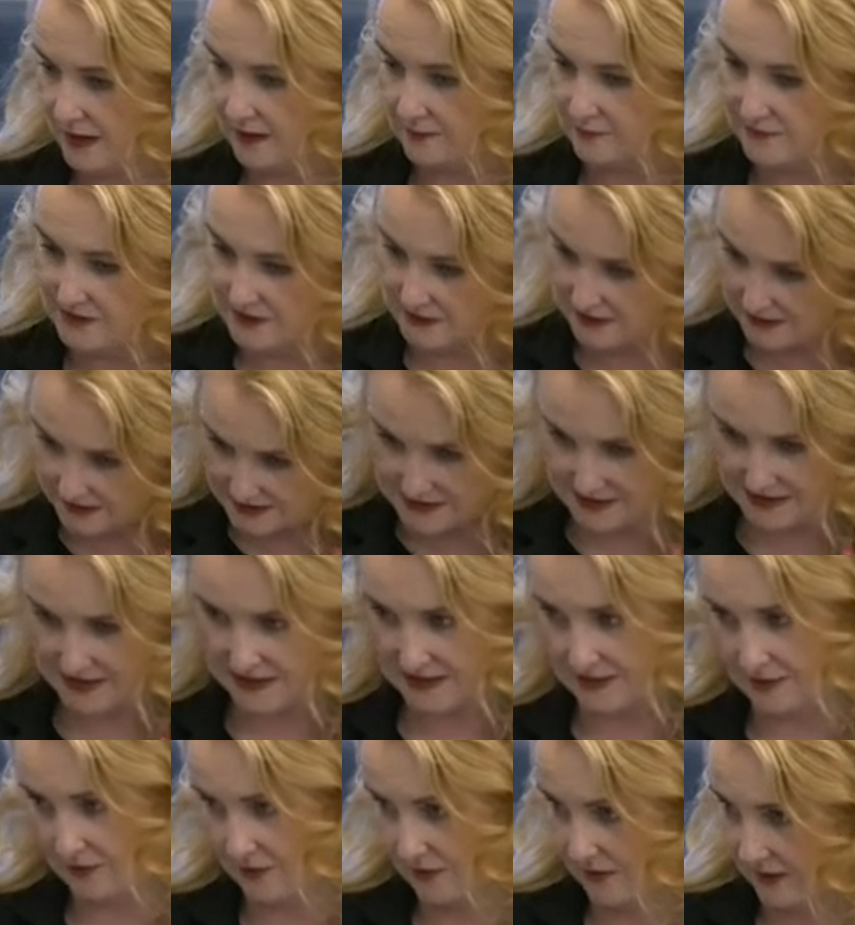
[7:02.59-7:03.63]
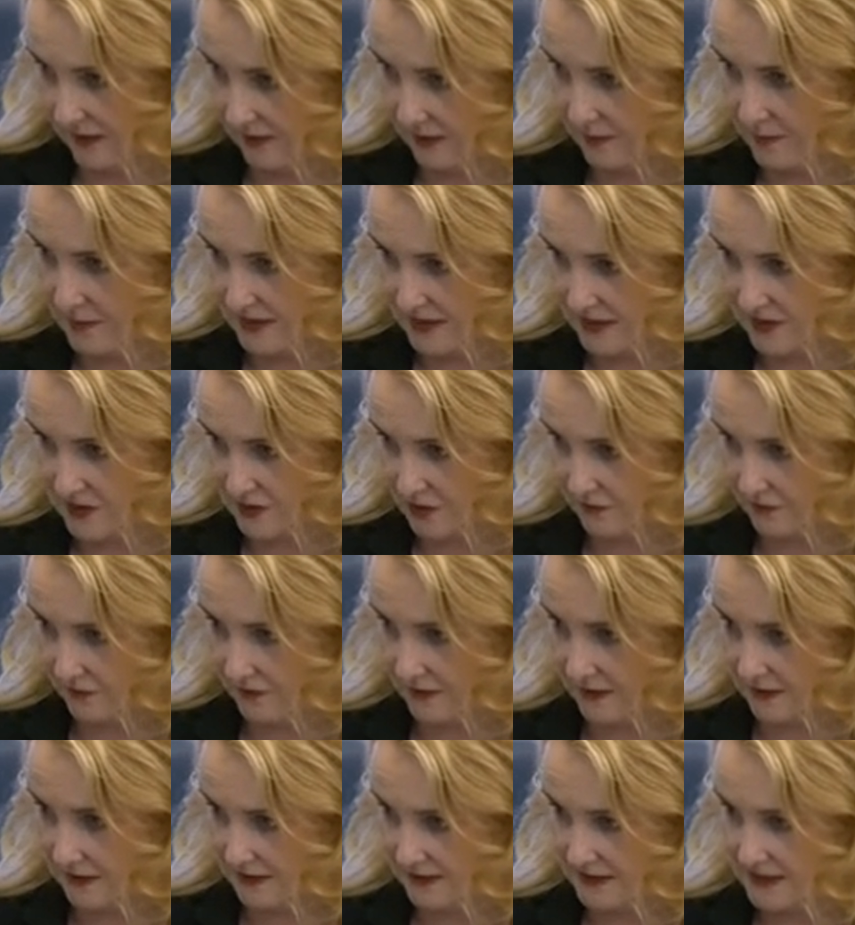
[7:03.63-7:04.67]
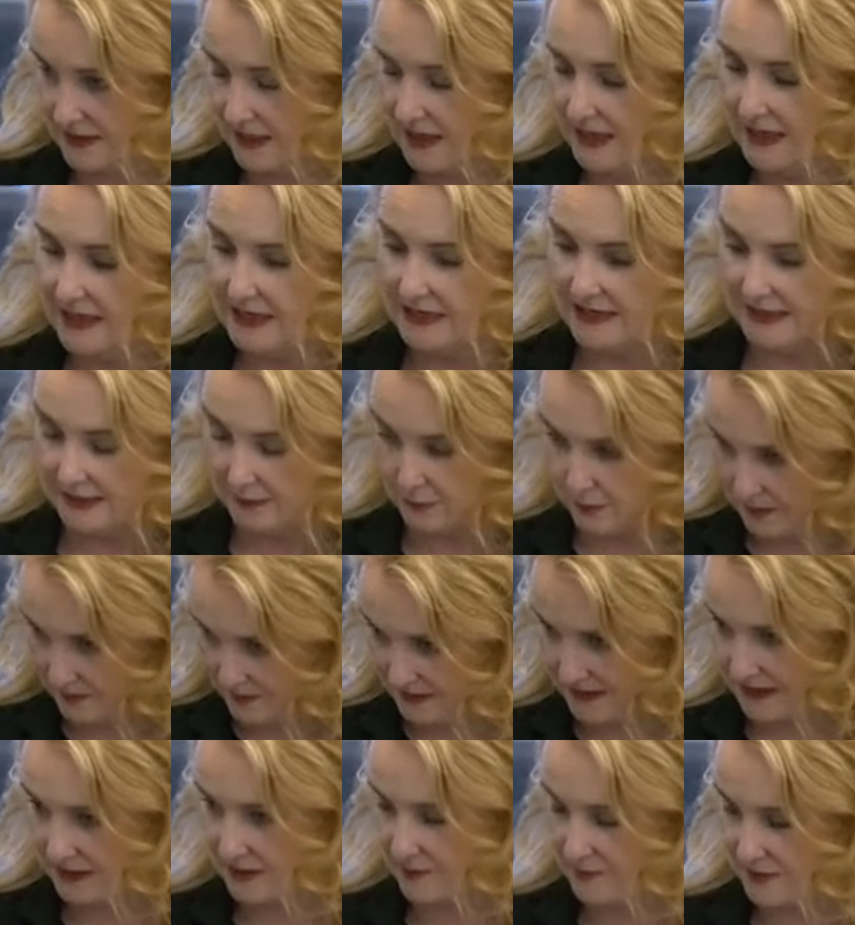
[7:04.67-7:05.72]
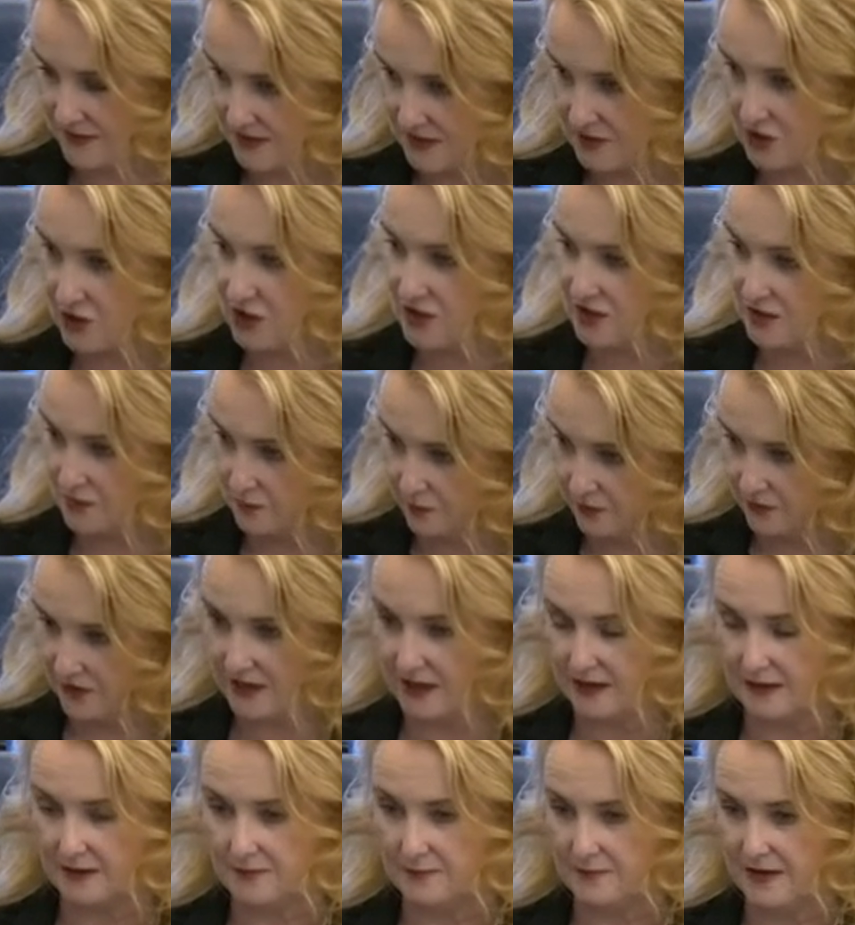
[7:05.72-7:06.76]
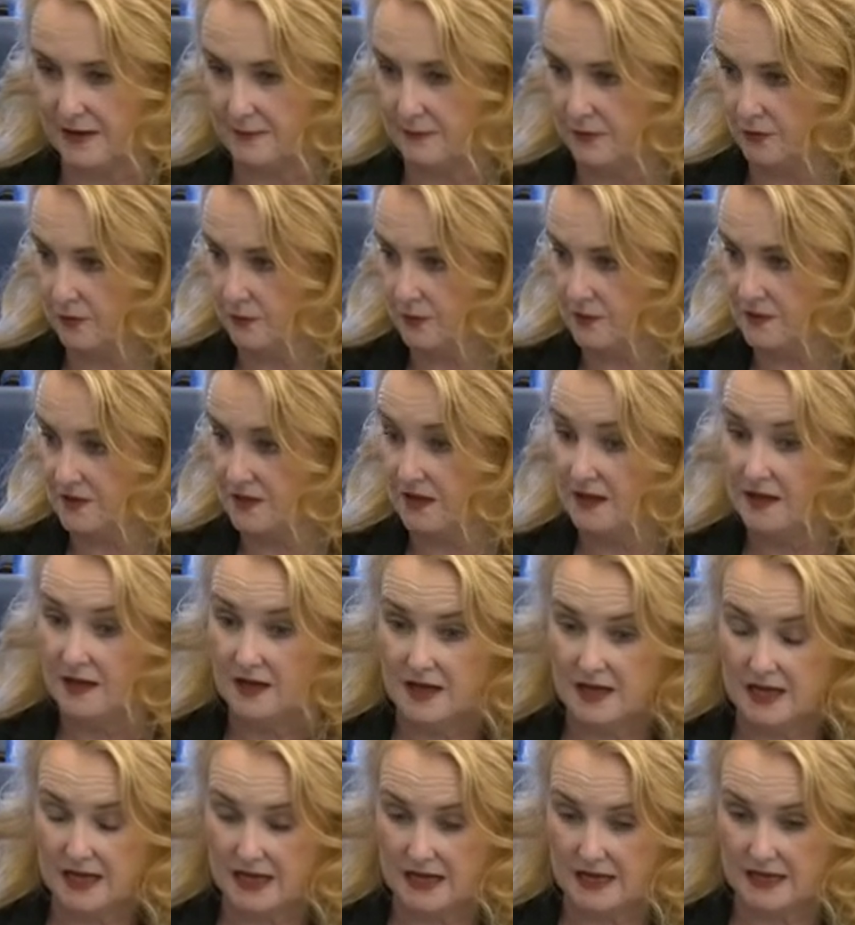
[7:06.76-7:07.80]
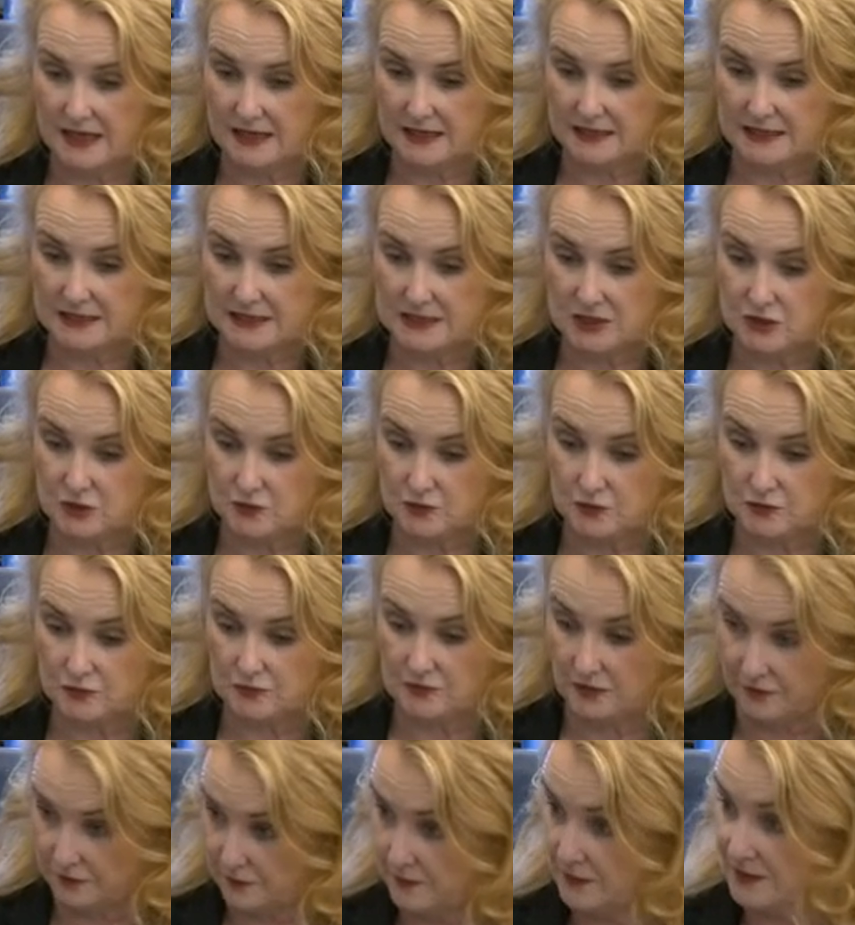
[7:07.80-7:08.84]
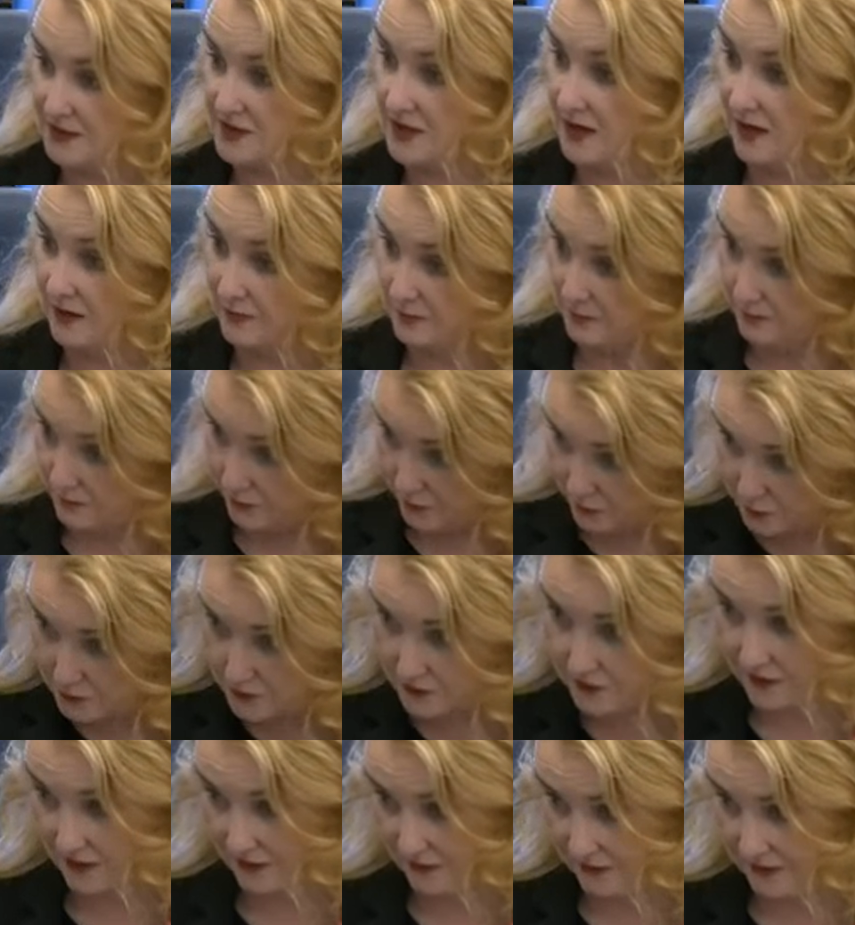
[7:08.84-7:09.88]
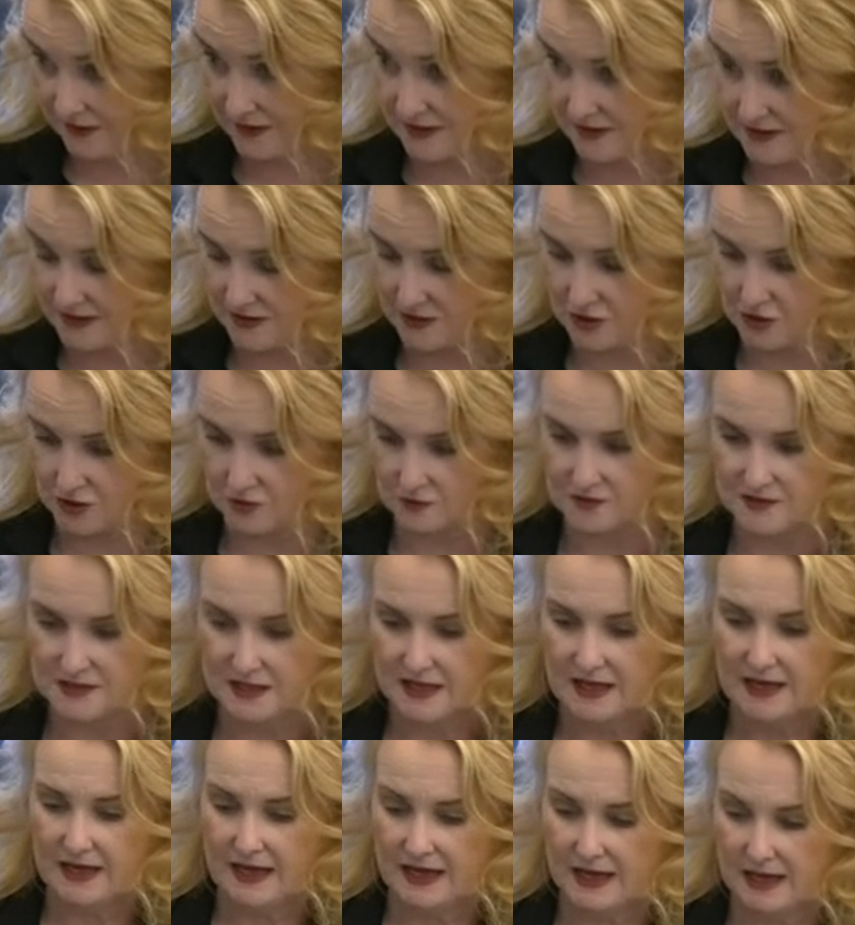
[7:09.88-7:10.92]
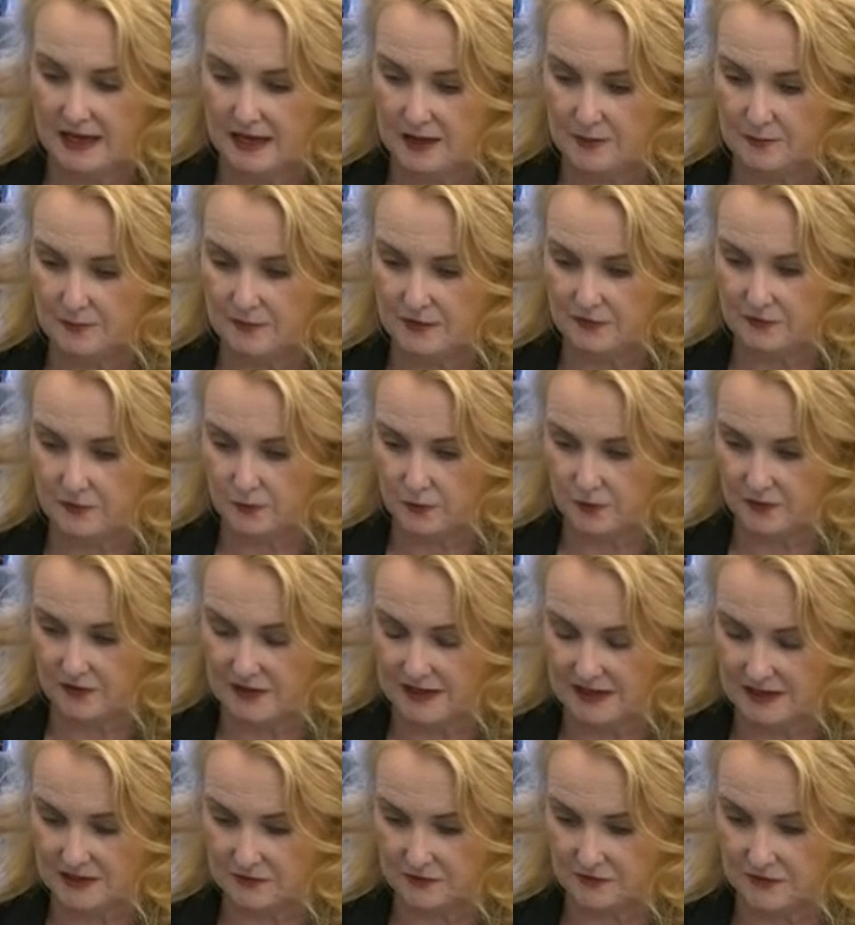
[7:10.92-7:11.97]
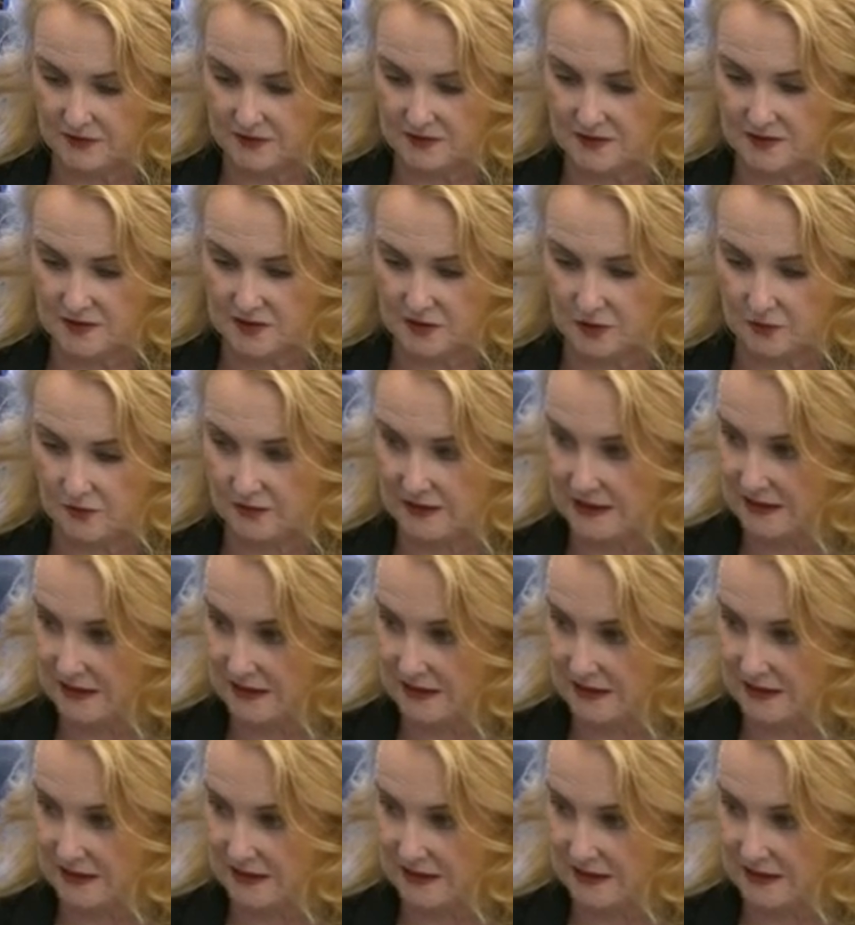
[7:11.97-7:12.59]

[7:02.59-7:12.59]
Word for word: I'm delighted to hear that the Minister feels he will be in a position to bring memos uh, to government on both of these issues um, before the end of this year.